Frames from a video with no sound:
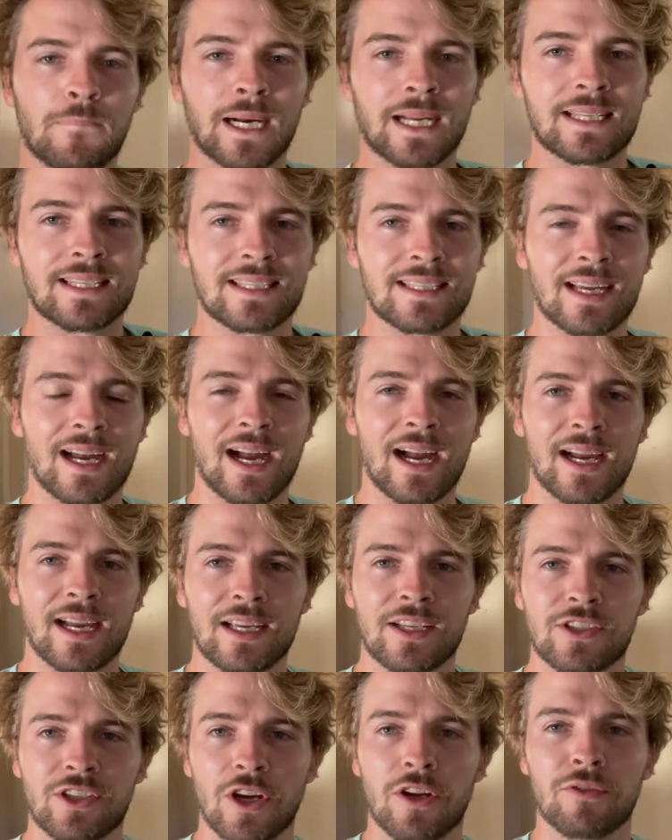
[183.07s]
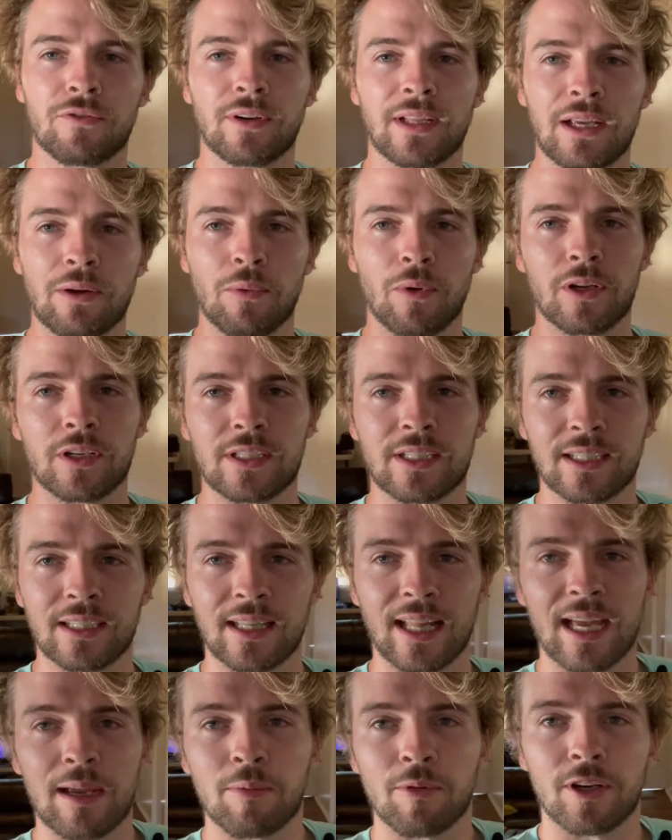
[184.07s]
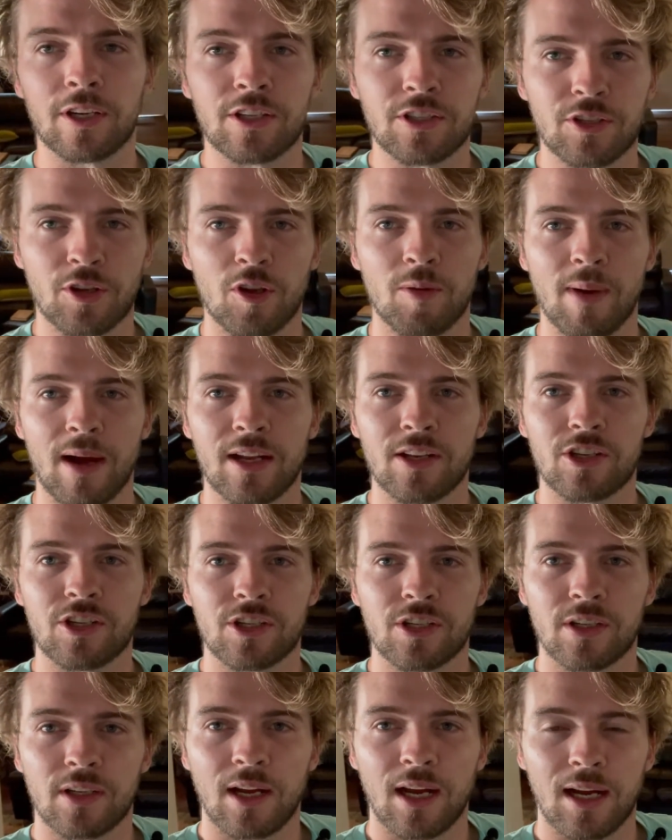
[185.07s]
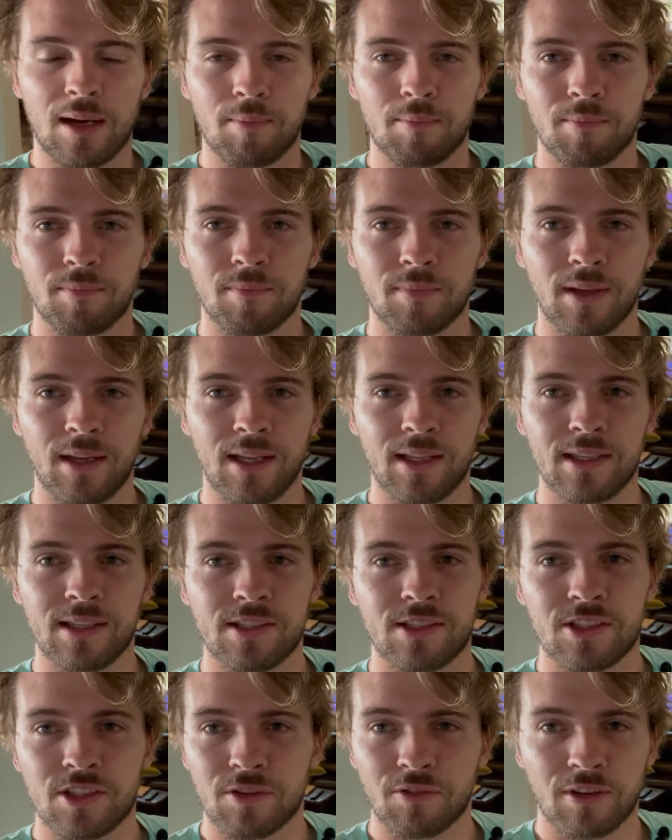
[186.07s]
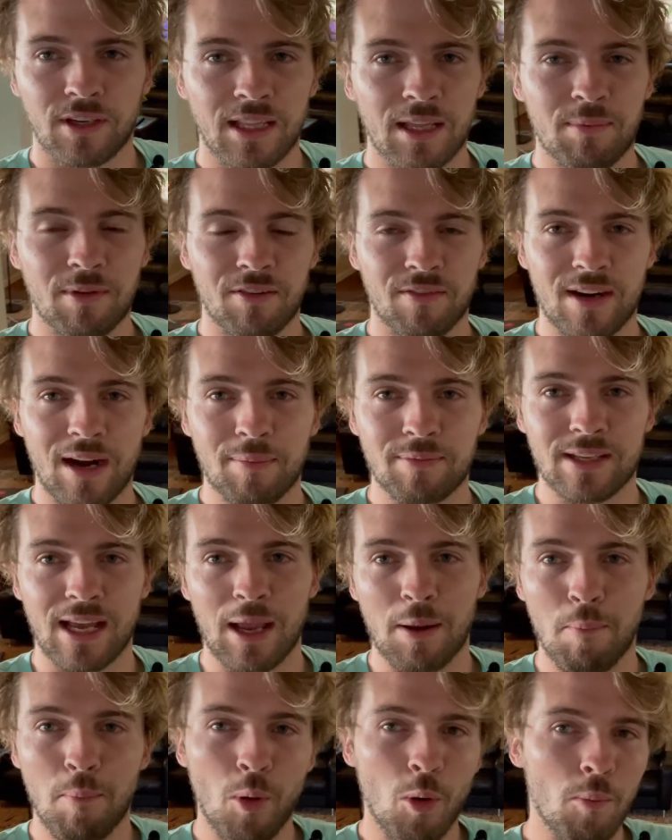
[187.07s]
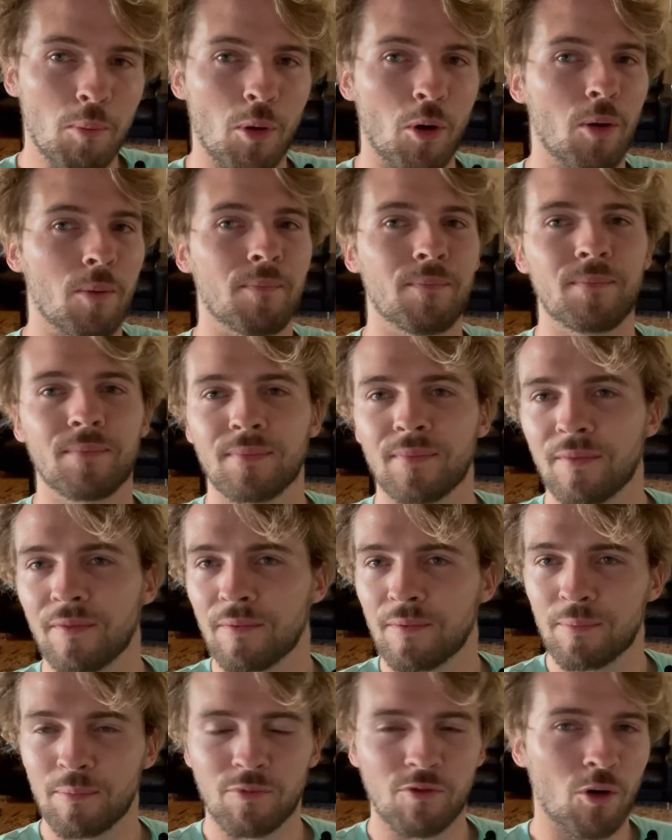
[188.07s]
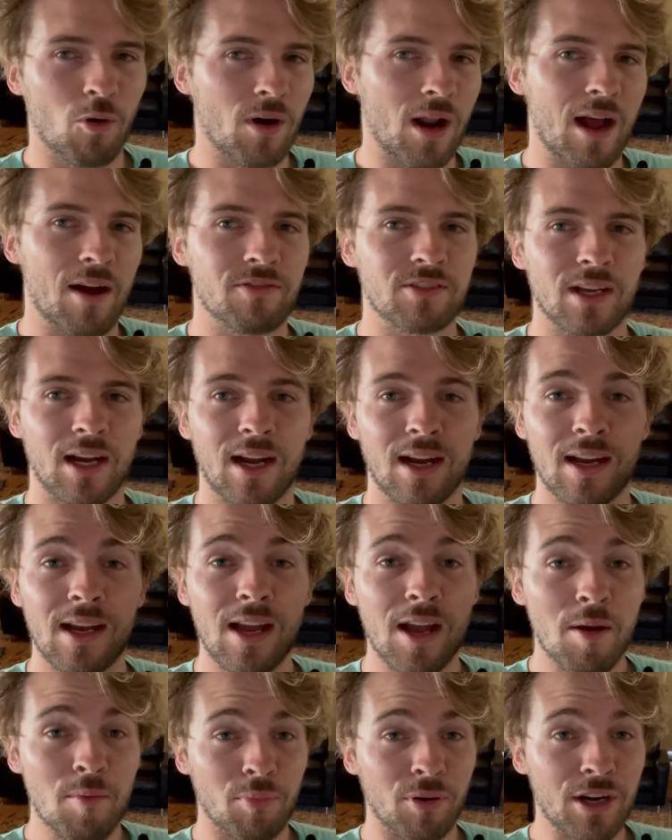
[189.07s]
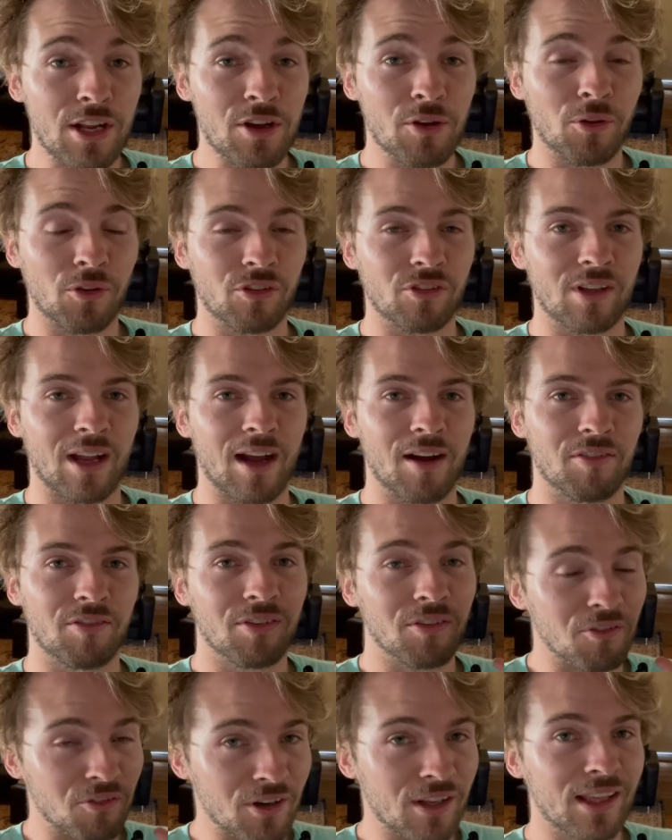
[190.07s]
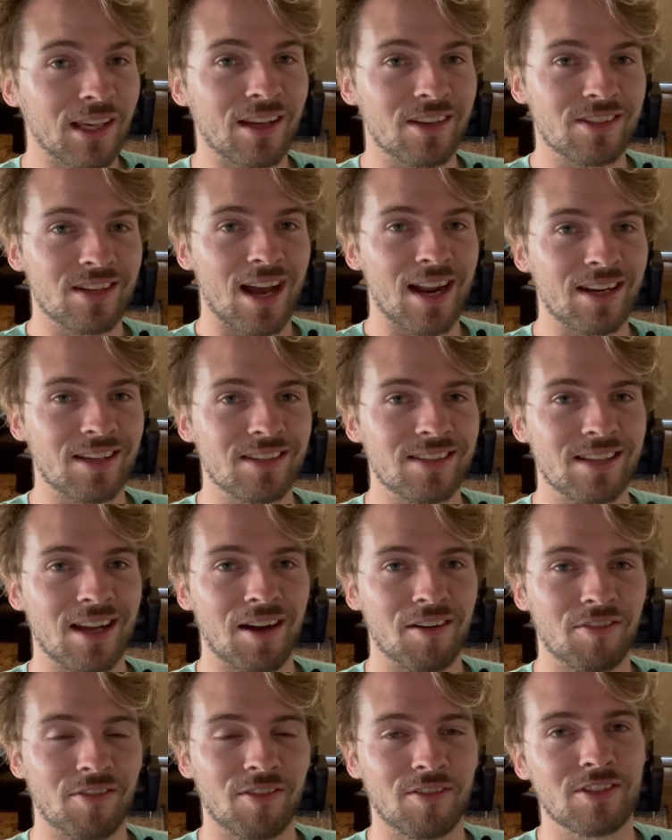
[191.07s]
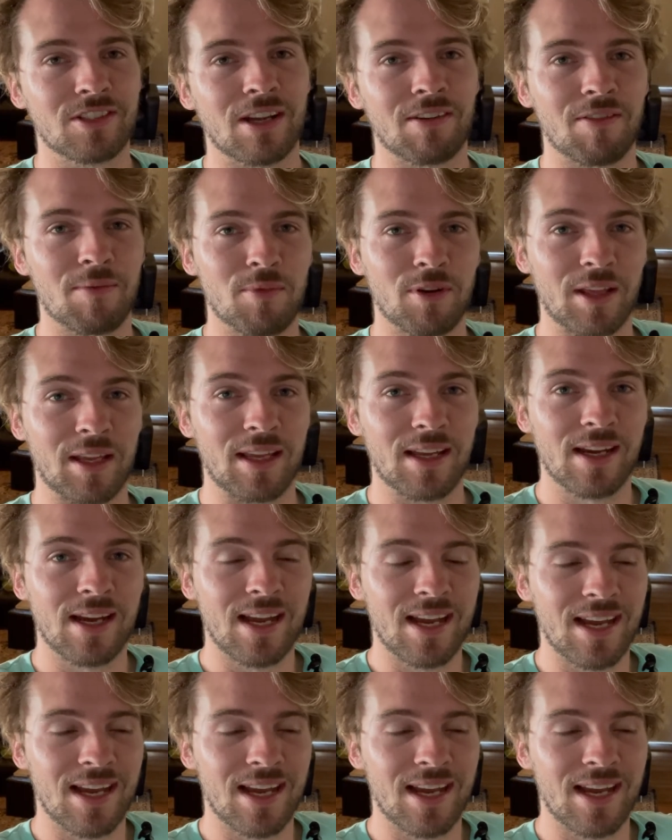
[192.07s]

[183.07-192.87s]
But I don't really want to labour it too much. This is a really bit of an update. Boom, boom. Before and after. Pretty cool stuff. Really exciting stuff. Stuff I really